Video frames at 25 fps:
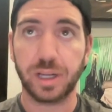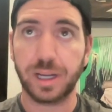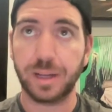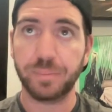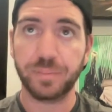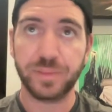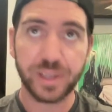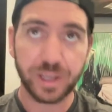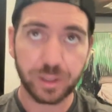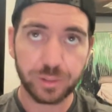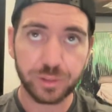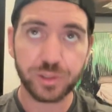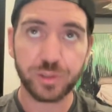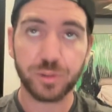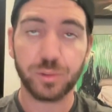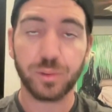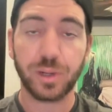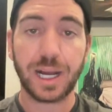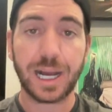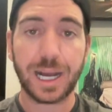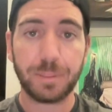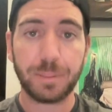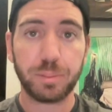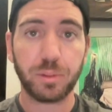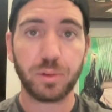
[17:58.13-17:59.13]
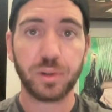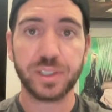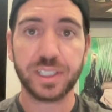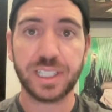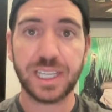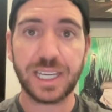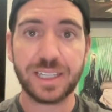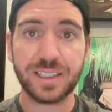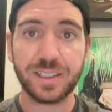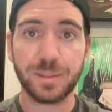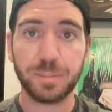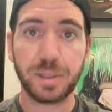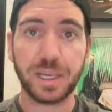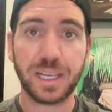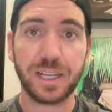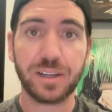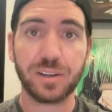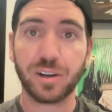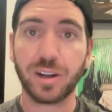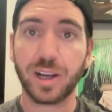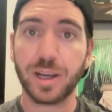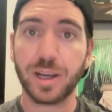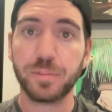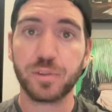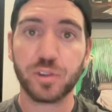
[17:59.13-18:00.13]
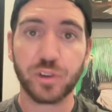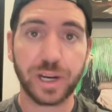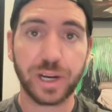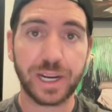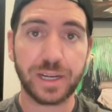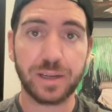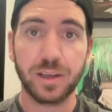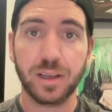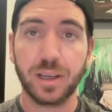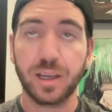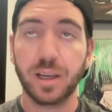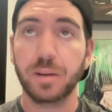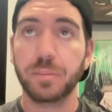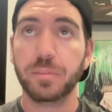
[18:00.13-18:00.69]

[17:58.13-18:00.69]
I'm telling you, hop on the Andy Painter train